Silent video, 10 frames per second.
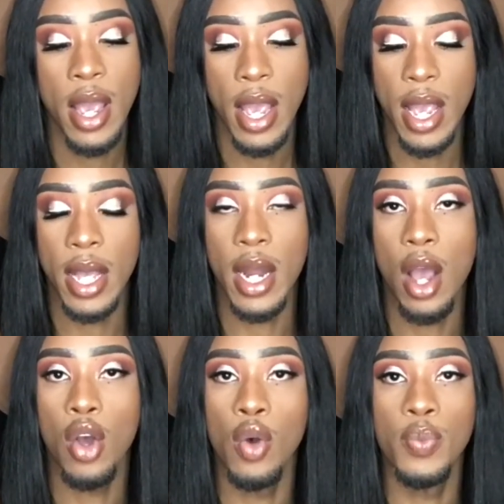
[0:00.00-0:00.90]
and I
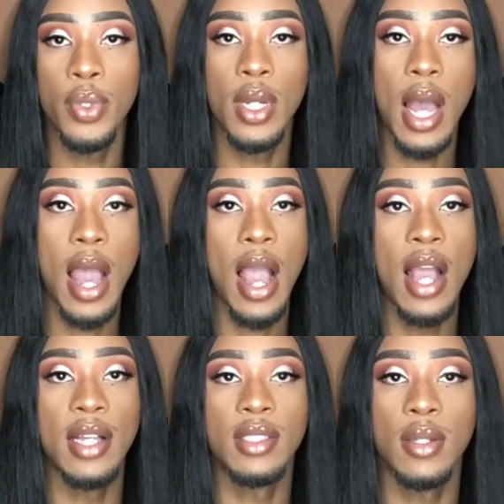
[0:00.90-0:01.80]
hope you
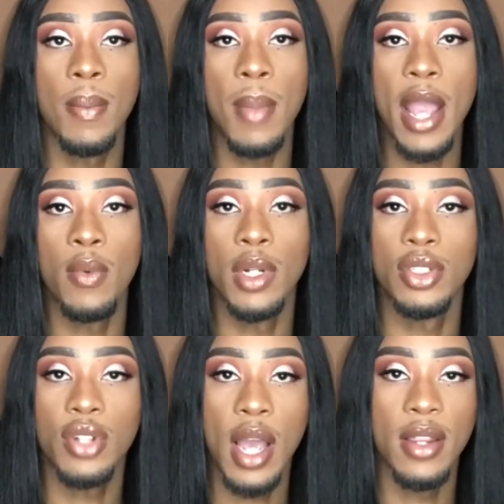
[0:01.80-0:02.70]
guys might want to
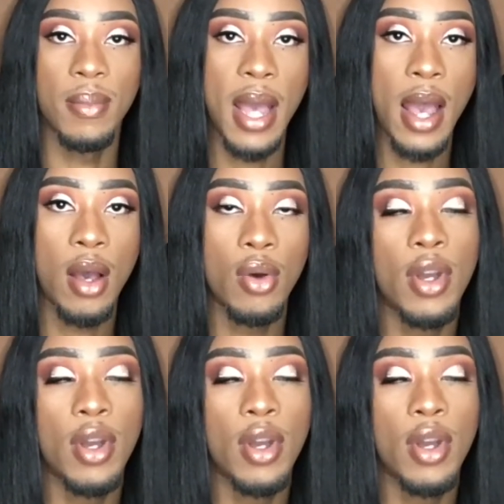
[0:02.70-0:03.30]
try them out.